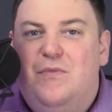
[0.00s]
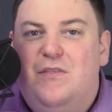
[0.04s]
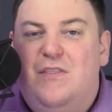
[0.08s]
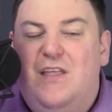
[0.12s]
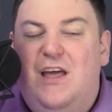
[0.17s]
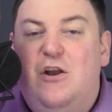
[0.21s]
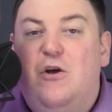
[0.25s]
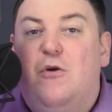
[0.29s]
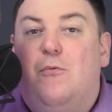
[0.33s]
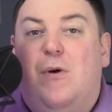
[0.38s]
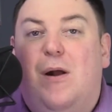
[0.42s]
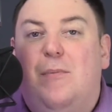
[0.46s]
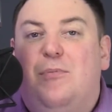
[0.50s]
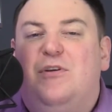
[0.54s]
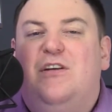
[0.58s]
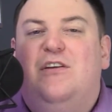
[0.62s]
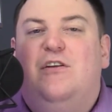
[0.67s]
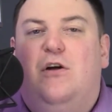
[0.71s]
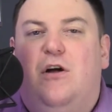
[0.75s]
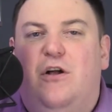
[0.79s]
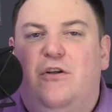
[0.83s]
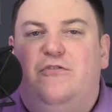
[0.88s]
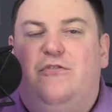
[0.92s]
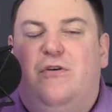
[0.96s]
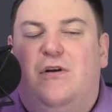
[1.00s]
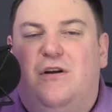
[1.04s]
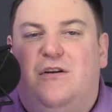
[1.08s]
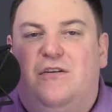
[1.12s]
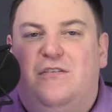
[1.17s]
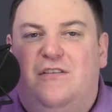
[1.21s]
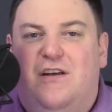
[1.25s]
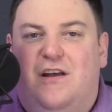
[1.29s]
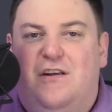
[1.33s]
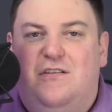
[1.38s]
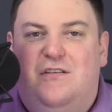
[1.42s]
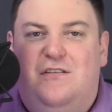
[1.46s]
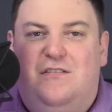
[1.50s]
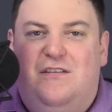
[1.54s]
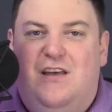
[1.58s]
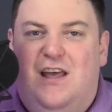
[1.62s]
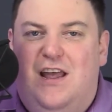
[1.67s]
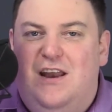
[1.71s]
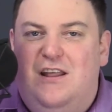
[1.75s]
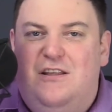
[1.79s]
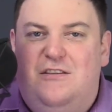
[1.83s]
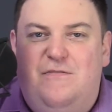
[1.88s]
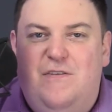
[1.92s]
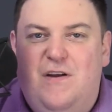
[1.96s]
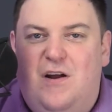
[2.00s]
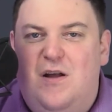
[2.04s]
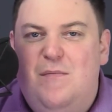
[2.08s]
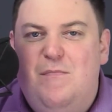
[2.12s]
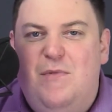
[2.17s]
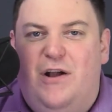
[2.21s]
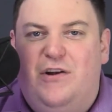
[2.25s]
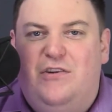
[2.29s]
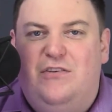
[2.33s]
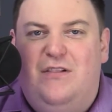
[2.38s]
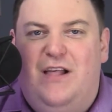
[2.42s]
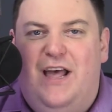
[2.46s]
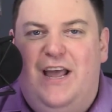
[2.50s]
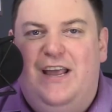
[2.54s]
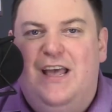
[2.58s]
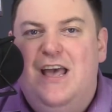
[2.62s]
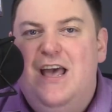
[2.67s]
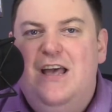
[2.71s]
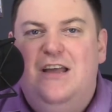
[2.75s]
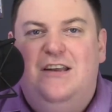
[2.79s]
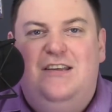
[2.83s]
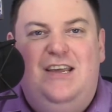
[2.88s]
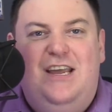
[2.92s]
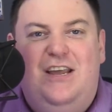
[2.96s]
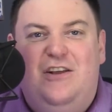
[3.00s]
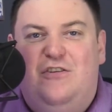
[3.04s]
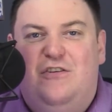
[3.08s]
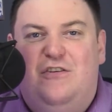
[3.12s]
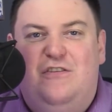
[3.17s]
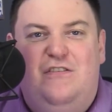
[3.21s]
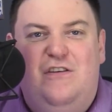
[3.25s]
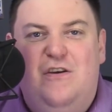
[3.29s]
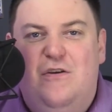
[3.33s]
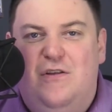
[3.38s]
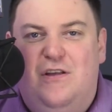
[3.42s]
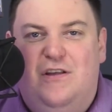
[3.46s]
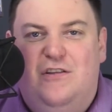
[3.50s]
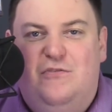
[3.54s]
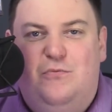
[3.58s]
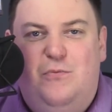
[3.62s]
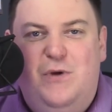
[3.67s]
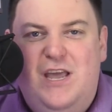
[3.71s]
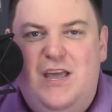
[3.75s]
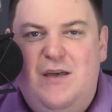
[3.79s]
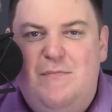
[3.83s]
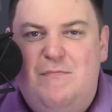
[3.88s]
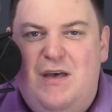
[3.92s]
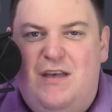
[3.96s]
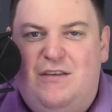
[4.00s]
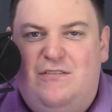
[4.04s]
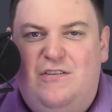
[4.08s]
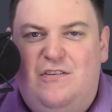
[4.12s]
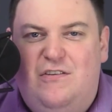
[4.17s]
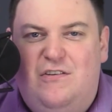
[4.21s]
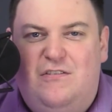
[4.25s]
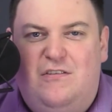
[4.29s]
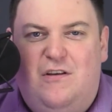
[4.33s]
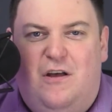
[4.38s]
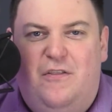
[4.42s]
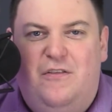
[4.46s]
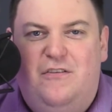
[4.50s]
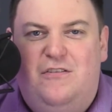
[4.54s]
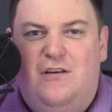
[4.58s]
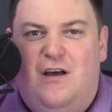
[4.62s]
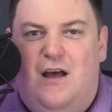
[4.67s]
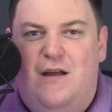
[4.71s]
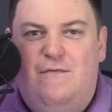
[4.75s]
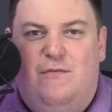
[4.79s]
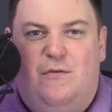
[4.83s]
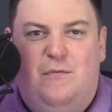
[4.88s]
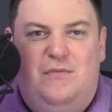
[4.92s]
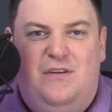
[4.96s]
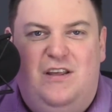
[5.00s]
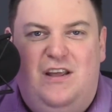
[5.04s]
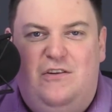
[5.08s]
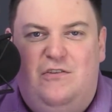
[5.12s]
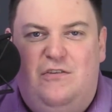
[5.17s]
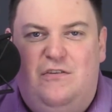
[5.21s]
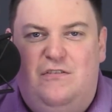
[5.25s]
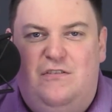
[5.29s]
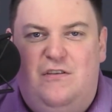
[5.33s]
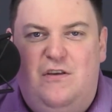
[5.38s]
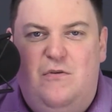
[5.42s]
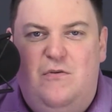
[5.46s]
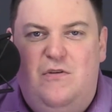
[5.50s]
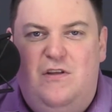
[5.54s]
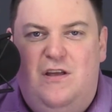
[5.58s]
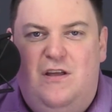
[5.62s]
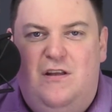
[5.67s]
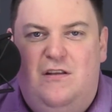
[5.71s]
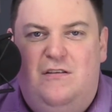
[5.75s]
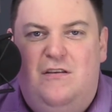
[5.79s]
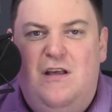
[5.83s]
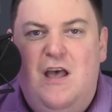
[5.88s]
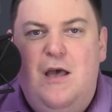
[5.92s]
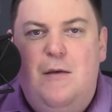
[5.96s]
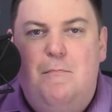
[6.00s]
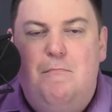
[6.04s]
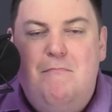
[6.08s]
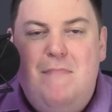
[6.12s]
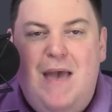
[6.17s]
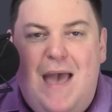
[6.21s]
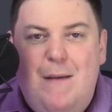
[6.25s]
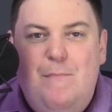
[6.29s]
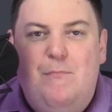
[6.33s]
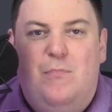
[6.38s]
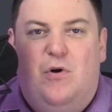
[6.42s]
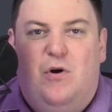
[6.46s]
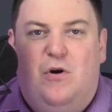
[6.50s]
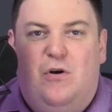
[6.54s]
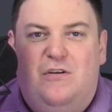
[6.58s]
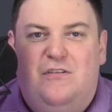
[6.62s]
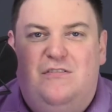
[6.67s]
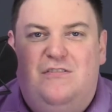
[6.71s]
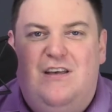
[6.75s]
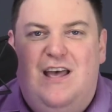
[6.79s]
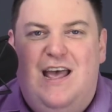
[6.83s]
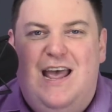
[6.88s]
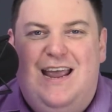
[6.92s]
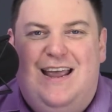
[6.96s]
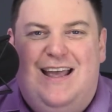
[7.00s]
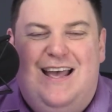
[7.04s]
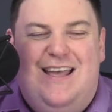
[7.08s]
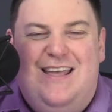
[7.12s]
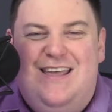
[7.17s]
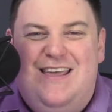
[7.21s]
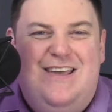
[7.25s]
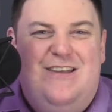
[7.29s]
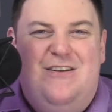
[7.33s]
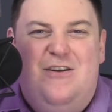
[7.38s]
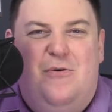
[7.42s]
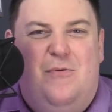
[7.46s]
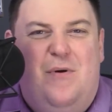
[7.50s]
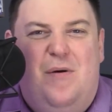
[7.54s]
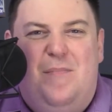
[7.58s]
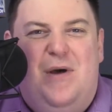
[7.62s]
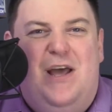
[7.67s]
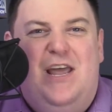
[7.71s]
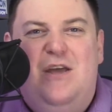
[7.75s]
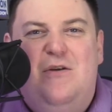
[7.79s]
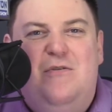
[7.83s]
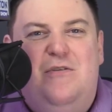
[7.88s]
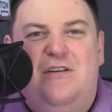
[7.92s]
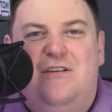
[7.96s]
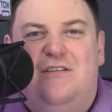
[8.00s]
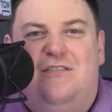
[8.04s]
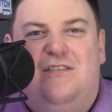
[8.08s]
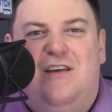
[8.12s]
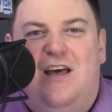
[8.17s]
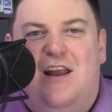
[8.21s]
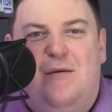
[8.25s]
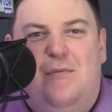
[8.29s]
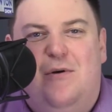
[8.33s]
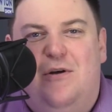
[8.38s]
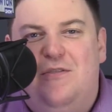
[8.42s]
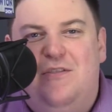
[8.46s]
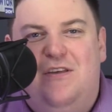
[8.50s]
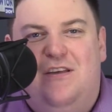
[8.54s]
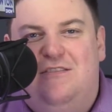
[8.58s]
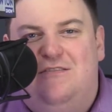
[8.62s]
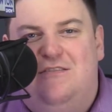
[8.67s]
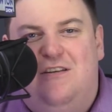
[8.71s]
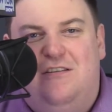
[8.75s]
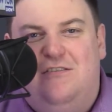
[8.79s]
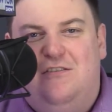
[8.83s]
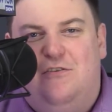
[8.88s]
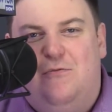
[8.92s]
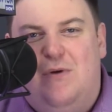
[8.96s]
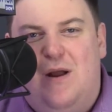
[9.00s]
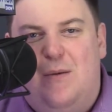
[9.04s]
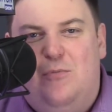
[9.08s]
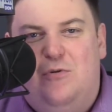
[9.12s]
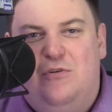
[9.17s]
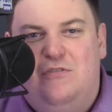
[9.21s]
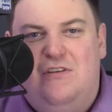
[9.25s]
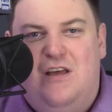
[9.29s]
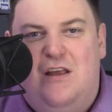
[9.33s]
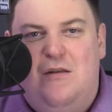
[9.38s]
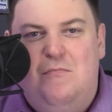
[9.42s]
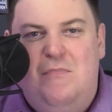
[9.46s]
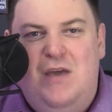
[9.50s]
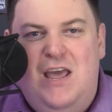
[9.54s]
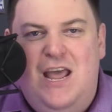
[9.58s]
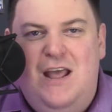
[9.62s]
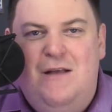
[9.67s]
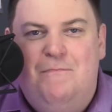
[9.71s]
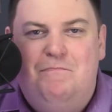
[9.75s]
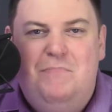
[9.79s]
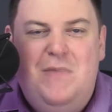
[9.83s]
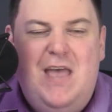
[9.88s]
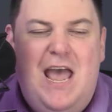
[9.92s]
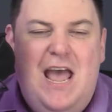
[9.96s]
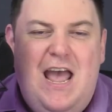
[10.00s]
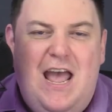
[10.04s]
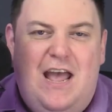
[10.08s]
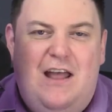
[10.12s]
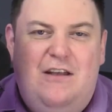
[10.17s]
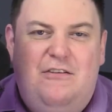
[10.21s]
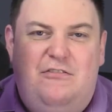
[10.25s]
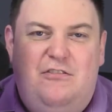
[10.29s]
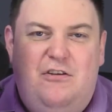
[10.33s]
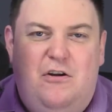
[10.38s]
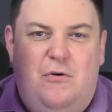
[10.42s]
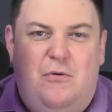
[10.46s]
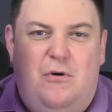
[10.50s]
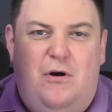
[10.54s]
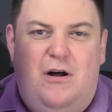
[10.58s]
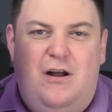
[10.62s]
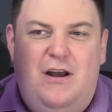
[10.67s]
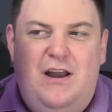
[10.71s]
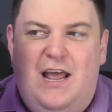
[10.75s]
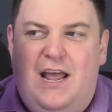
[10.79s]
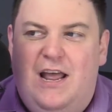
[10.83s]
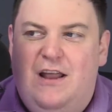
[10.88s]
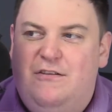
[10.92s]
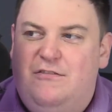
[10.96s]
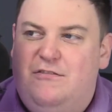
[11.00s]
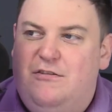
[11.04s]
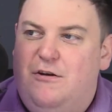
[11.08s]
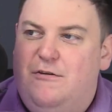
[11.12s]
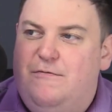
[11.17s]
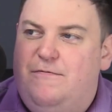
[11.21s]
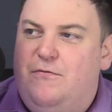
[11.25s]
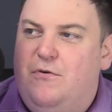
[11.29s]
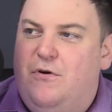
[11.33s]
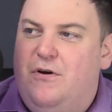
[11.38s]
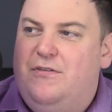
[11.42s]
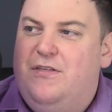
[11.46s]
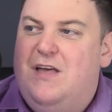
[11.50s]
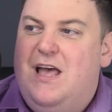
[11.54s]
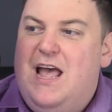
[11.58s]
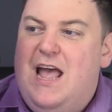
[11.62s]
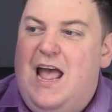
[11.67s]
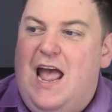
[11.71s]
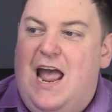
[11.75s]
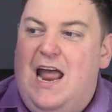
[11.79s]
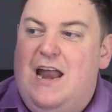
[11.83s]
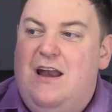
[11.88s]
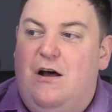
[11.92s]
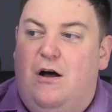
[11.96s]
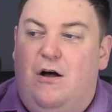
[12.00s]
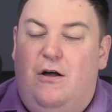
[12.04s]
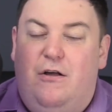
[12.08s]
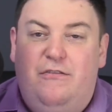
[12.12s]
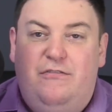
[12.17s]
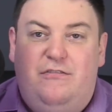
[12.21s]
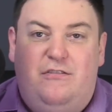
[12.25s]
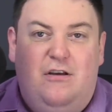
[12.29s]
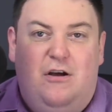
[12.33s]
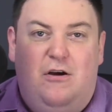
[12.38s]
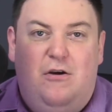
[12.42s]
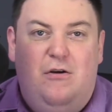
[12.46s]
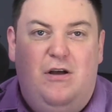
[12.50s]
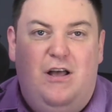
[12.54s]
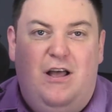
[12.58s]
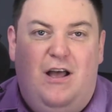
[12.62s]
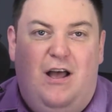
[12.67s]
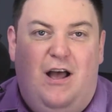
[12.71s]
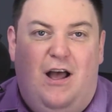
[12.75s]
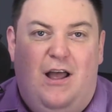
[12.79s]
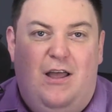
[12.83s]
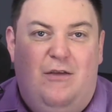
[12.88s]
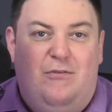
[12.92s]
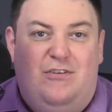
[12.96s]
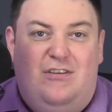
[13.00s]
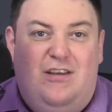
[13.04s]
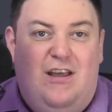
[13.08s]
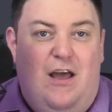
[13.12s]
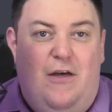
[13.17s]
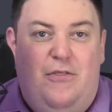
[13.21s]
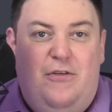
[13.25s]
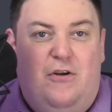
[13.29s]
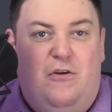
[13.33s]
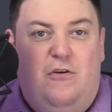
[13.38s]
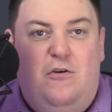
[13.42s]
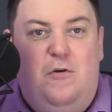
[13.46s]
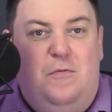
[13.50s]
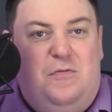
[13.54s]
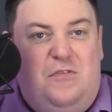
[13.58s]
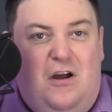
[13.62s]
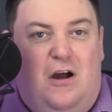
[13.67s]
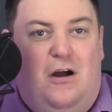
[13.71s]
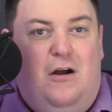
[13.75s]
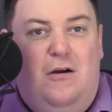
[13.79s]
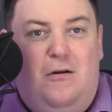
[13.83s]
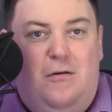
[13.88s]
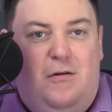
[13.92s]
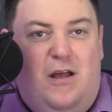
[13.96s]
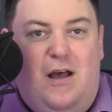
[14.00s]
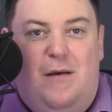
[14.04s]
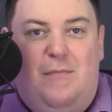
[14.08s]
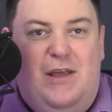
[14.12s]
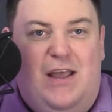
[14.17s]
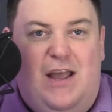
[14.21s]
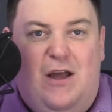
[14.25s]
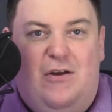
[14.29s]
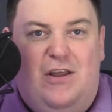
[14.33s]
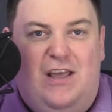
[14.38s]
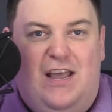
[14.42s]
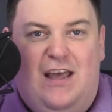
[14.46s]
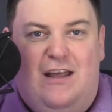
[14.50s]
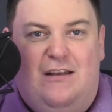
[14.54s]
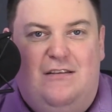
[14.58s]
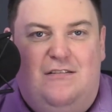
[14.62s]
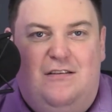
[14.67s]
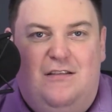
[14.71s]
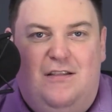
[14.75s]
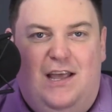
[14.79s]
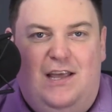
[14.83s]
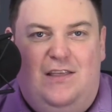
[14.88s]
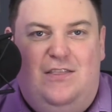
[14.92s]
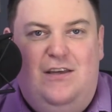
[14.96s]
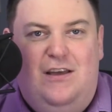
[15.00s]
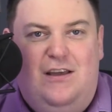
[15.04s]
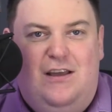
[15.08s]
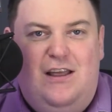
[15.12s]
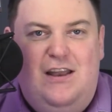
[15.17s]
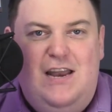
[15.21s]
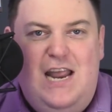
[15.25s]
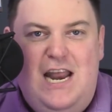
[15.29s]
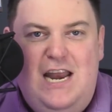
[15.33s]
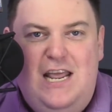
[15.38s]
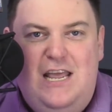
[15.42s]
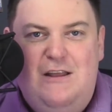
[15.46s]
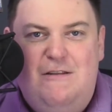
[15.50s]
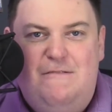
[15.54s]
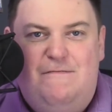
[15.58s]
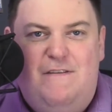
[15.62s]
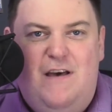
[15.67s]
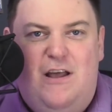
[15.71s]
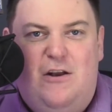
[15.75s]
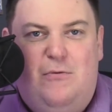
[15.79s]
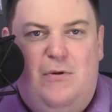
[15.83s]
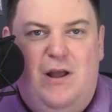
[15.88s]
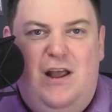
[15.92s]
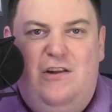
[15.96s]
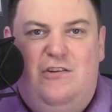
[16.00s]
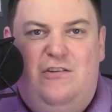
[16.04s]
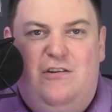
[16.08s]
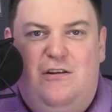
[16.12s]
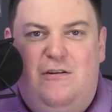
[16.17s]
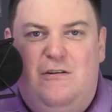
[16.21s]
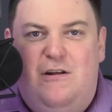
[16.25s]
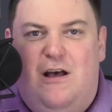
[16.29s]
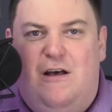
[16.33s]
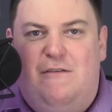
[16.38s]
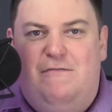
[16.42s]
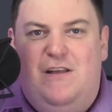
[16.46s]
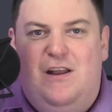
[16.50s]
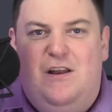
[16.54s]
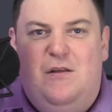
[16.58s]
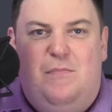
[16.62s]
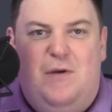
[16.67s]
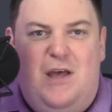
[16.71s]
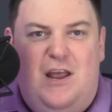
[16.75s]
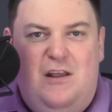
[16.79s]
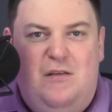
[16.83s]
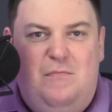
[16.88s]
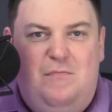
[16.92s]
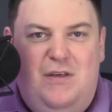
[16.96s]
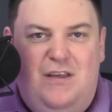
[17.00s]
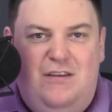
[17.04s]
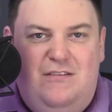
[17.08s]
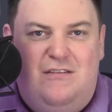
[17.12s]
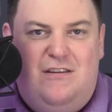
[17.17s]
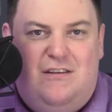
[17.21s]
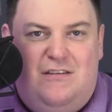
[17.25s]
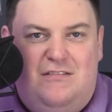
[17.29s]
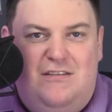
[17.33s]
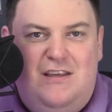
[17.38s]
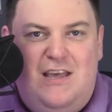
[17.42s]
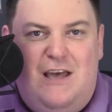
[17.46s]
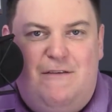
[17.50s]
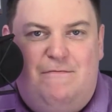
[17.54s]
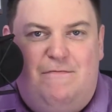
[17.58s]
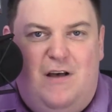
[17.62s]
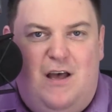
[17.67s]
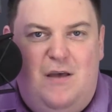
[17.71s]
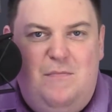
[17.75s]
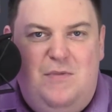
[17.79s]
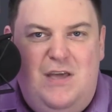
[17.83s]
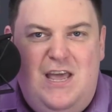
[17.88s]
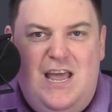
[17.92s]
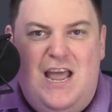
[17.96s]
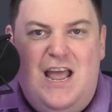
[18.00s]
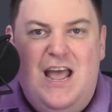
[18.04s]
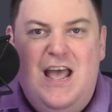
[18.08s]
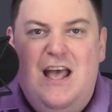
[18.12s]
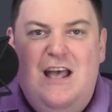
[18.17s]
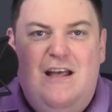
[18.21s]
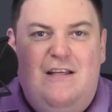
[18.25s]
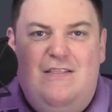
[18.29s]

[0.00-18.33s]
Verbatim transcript: They don't represent all truckers, I should say. And it's very much like teachers' unions. We get messages all the time from teachers' union members saying, you know what my union said about this doesn't represent me, and so on and so forth. And also, I would say other groups are coming out against it, like the Canadian Federation of Independent Business, CFIB.